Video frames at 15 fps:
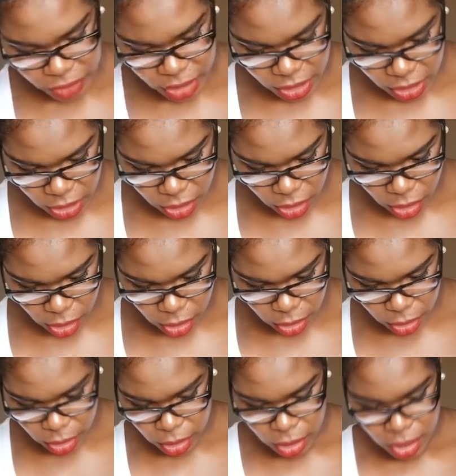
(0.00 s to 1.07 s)
in
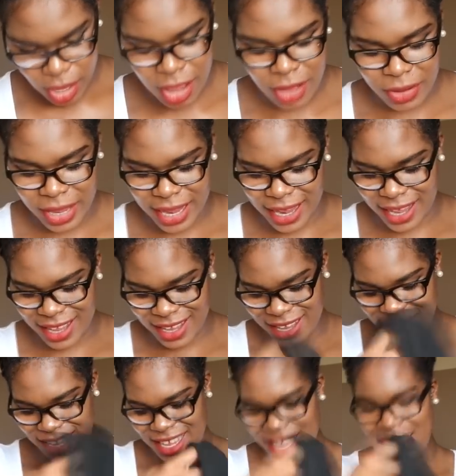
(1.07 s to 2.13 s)
here? Oh yeah,
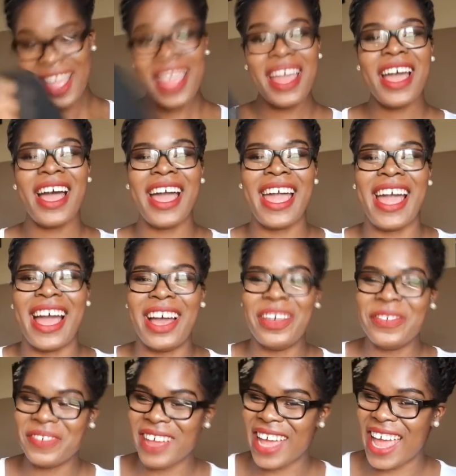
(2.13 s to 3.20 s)
I
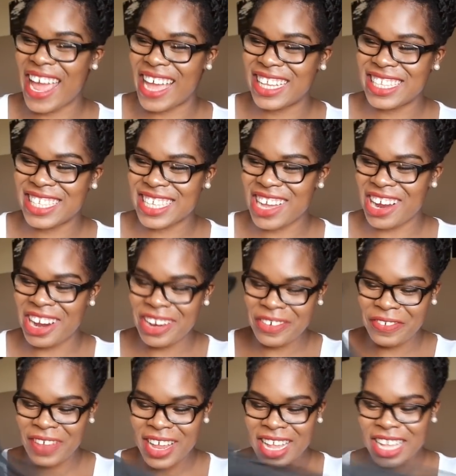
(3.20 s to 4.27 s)
have a
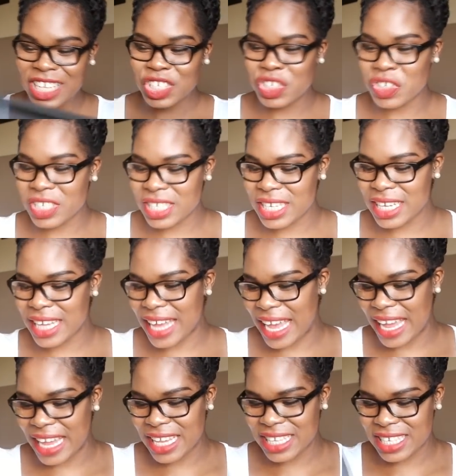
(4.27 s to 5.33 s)
headscarf. Just in
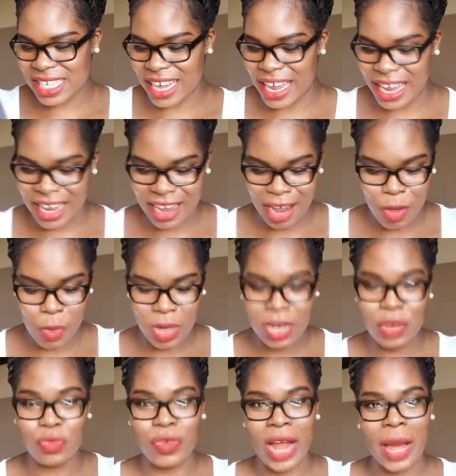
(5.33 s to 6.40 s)
case, like, I want
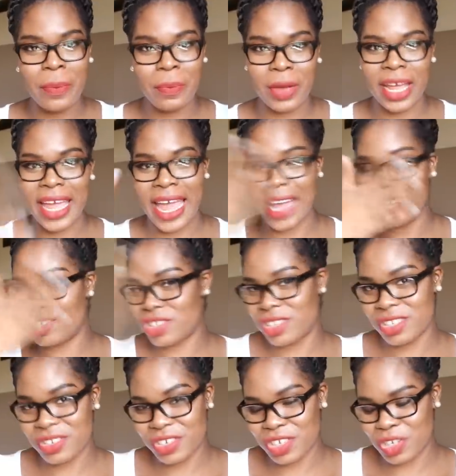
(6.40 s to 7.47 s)
to wrap my
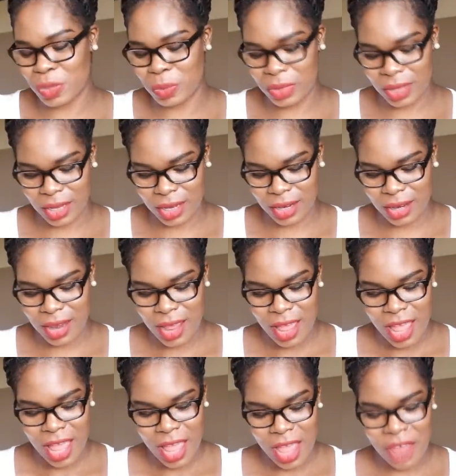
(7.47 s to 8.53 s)
edges or something
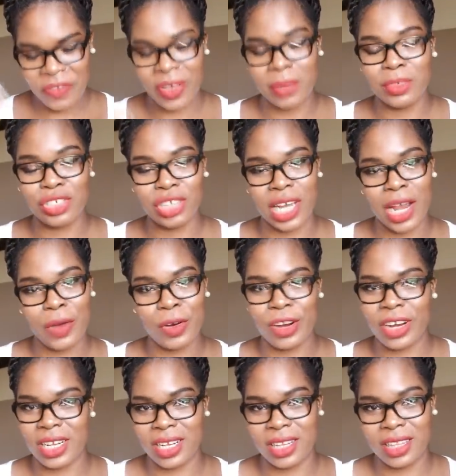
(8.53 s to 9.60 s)
if I'm
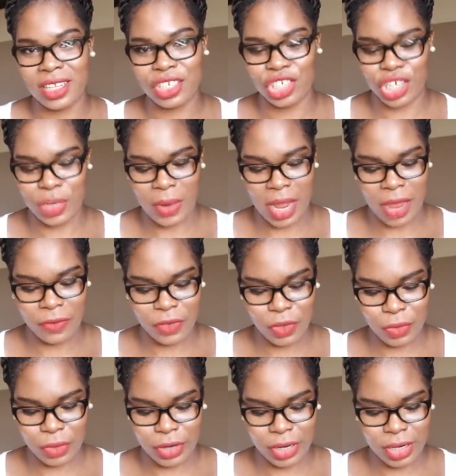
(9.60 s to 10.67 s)
showering in the gym
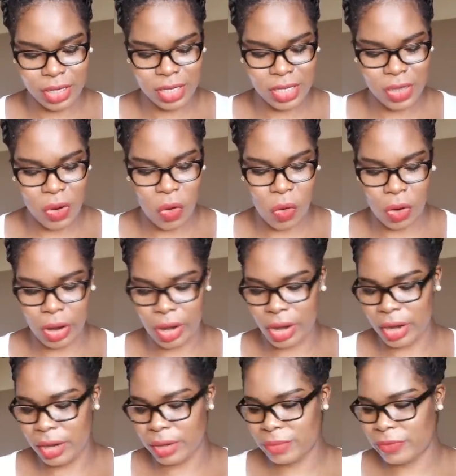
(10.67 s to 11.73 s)
afterwards,
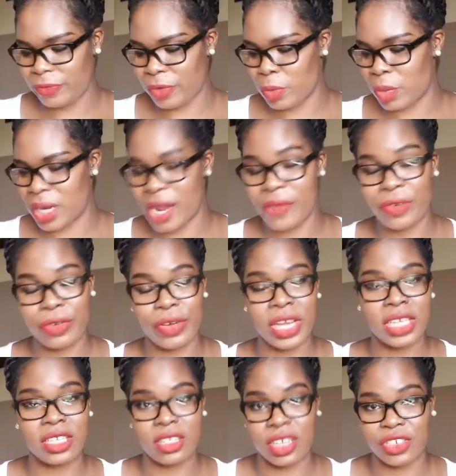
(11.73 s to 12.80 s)
or for whatever
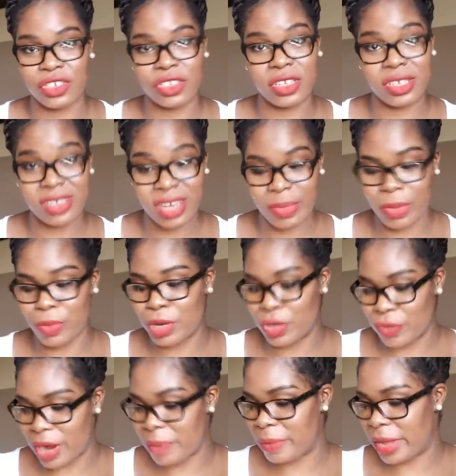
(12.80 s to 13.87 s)
reason I just decide I want
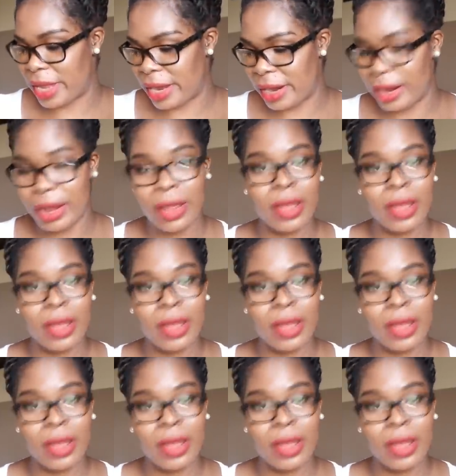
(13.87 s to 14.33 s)
to wrap my hair.